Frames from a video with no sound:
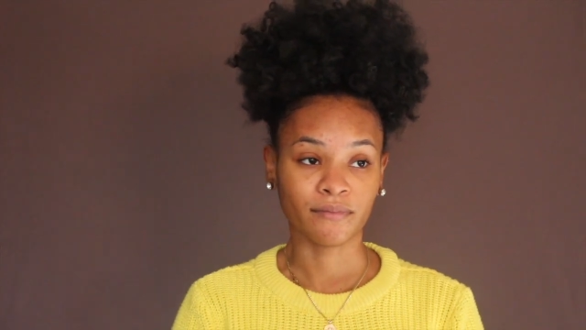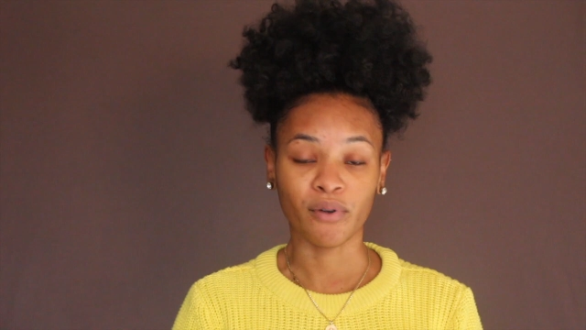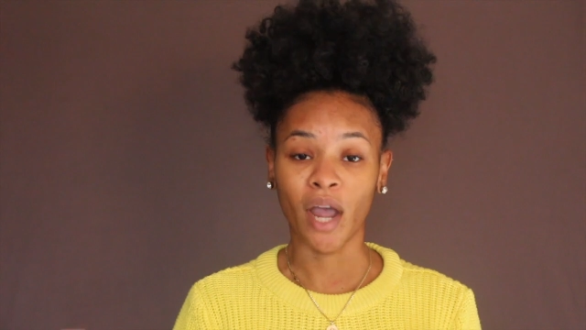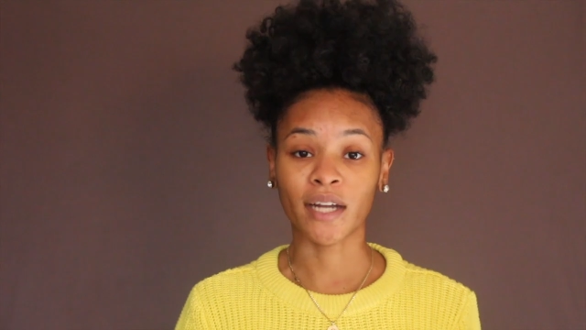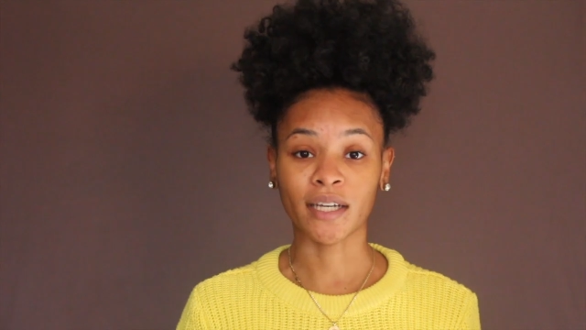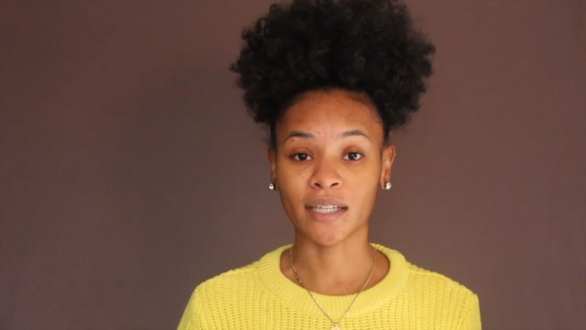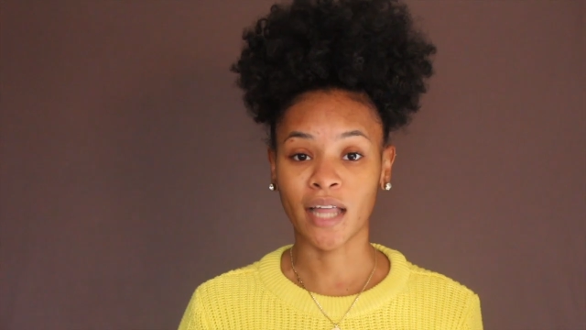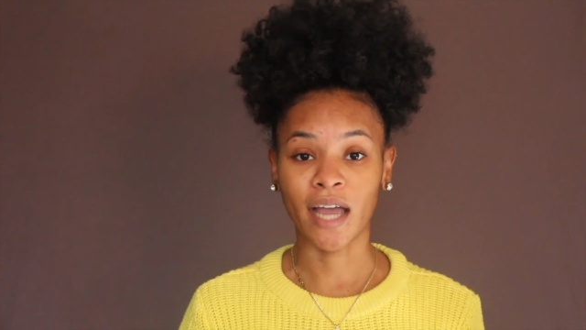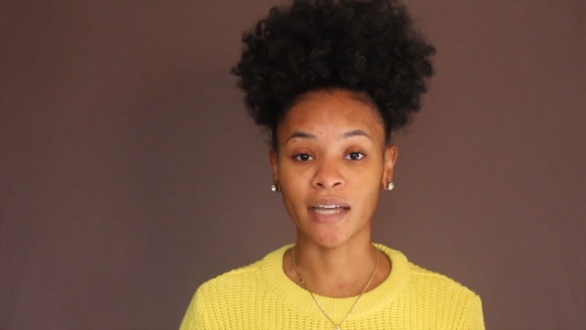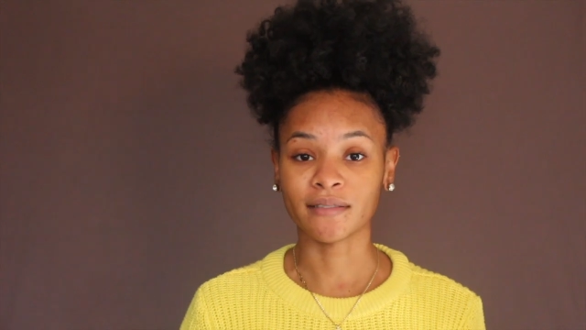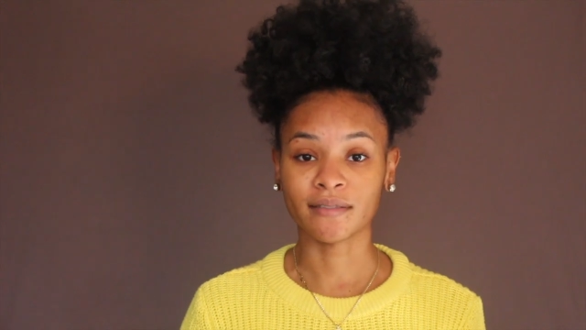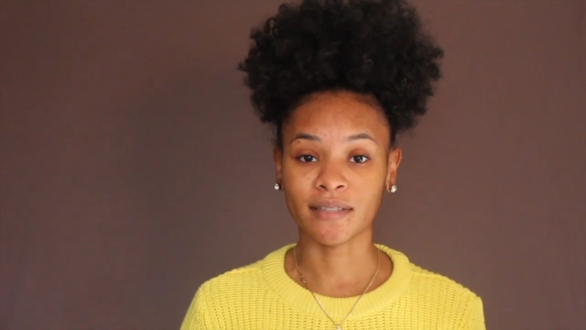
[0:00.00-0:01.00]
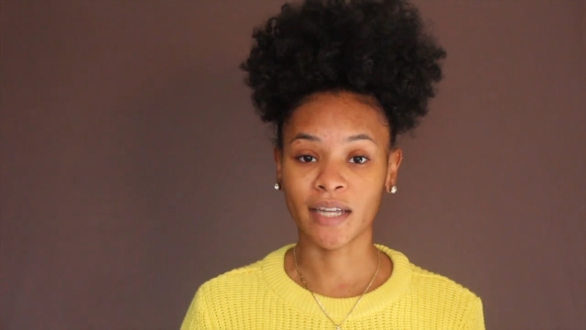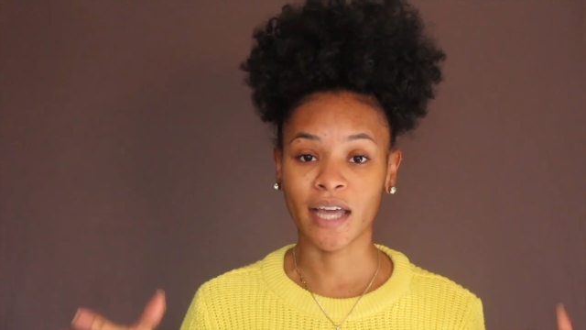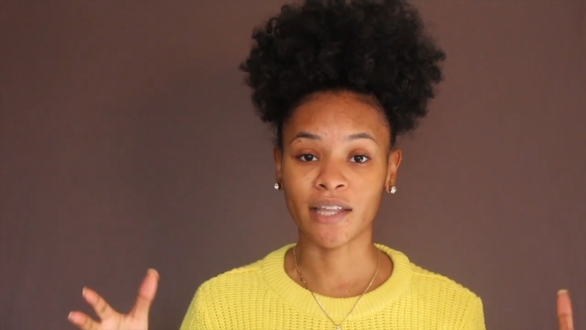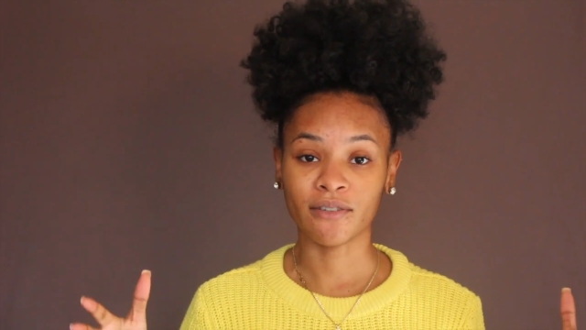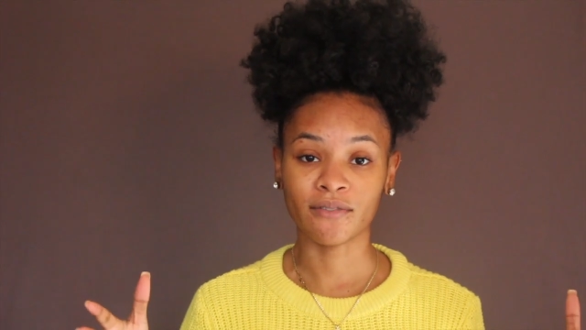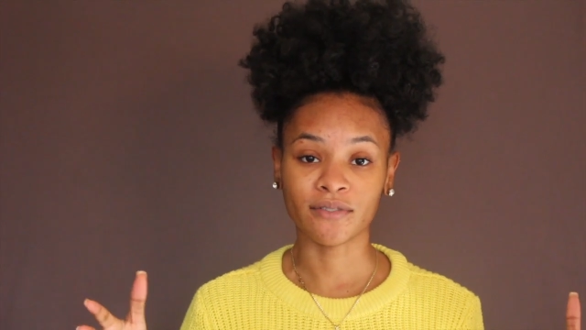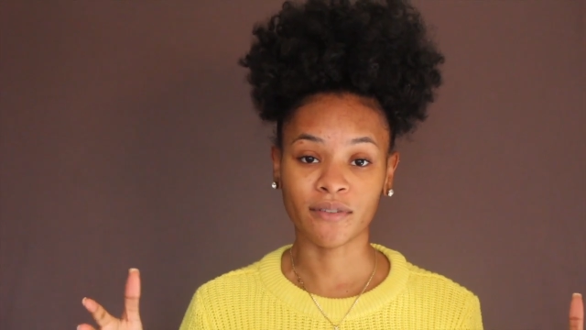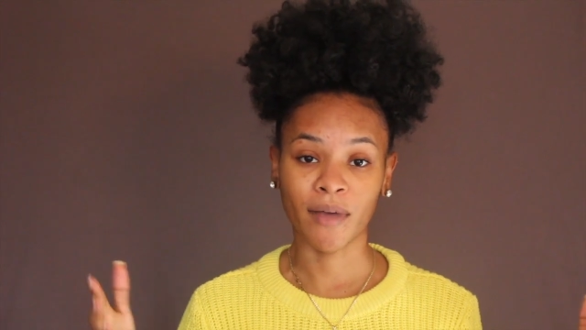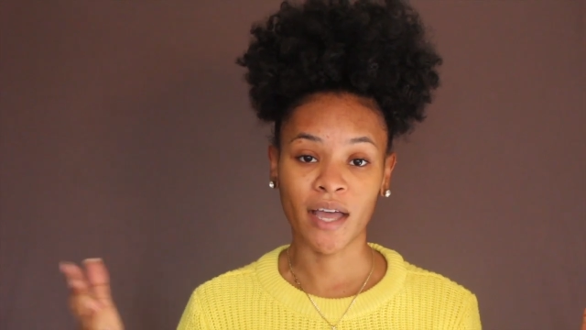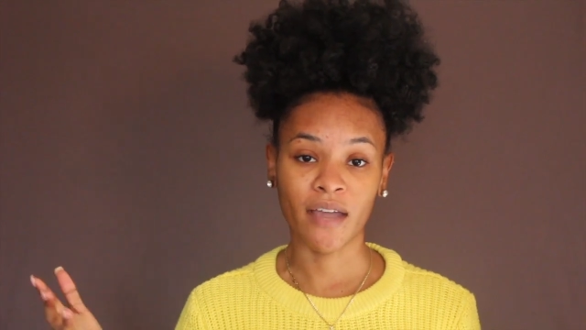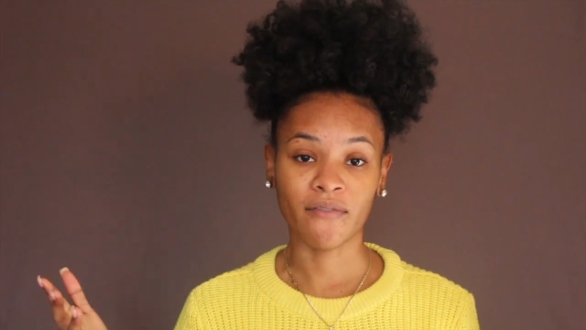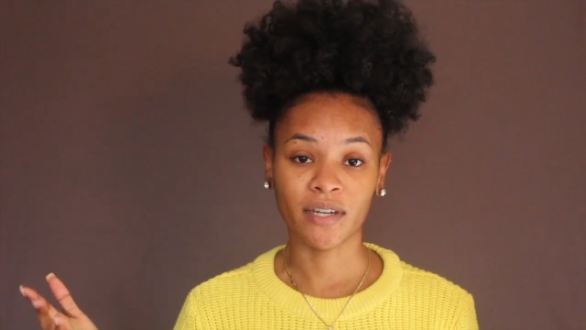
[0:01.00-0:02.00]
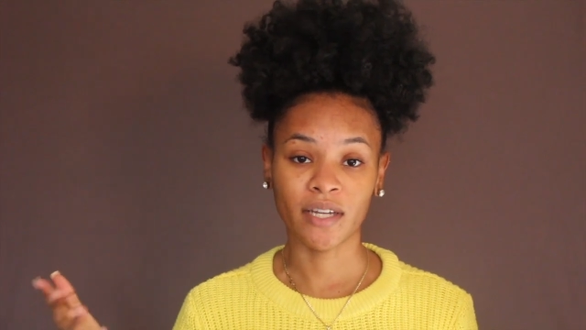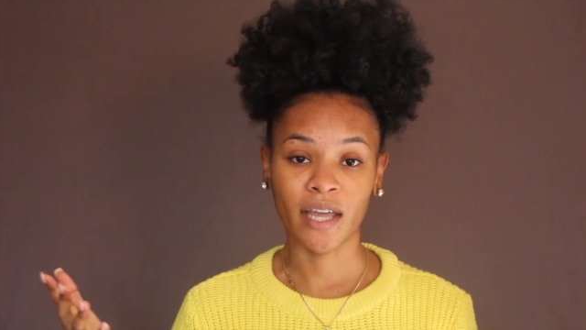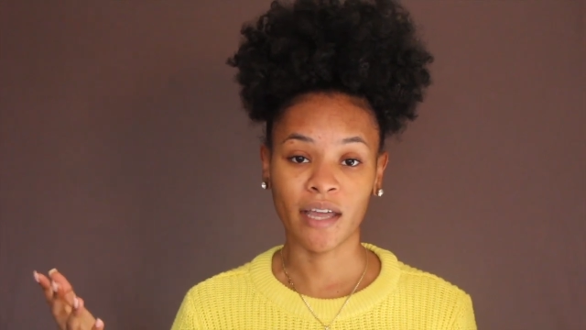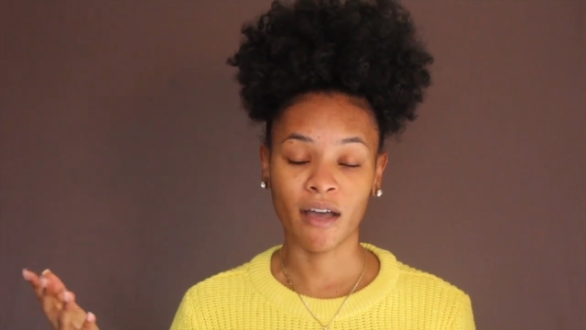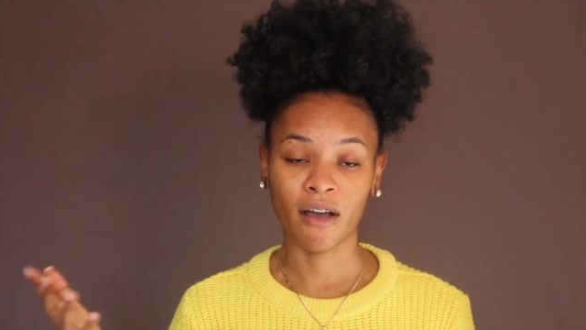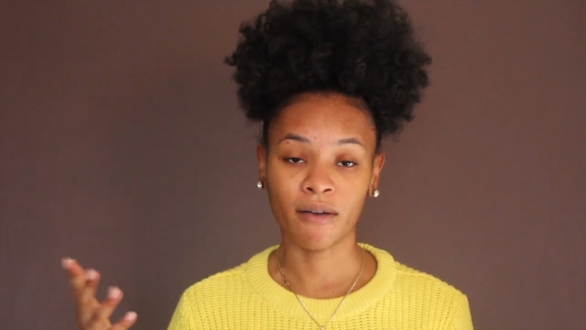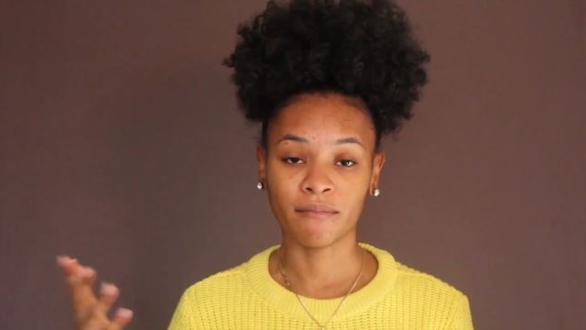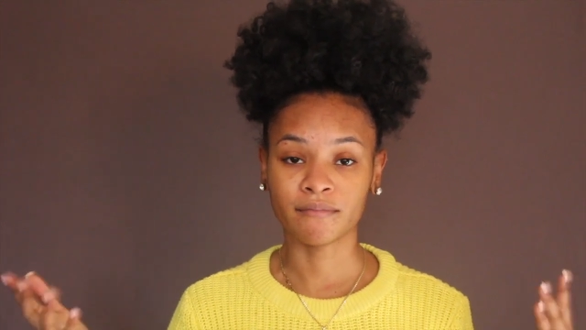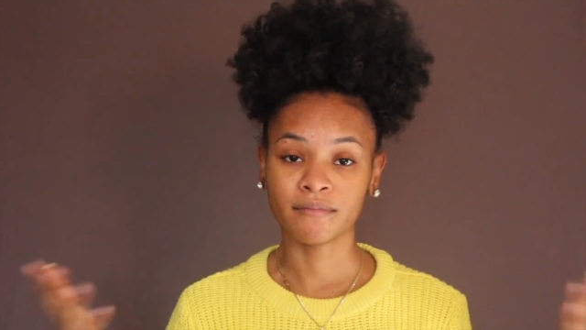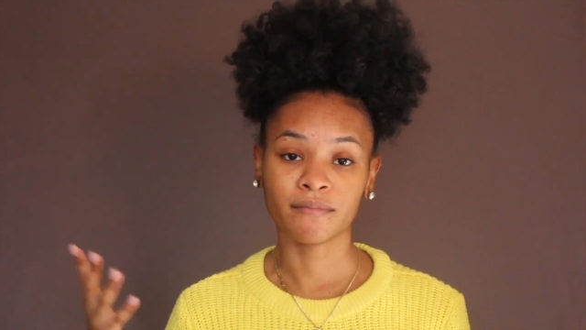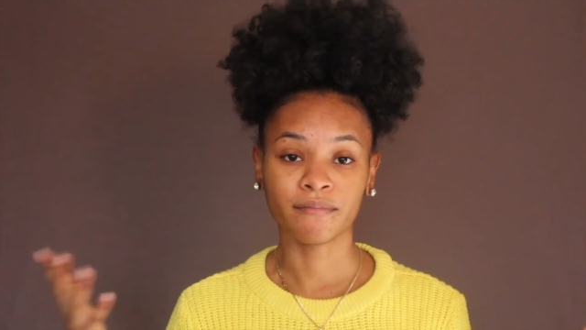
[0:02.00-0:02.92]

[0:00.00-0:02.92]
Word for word: product line that I use on my everyday um,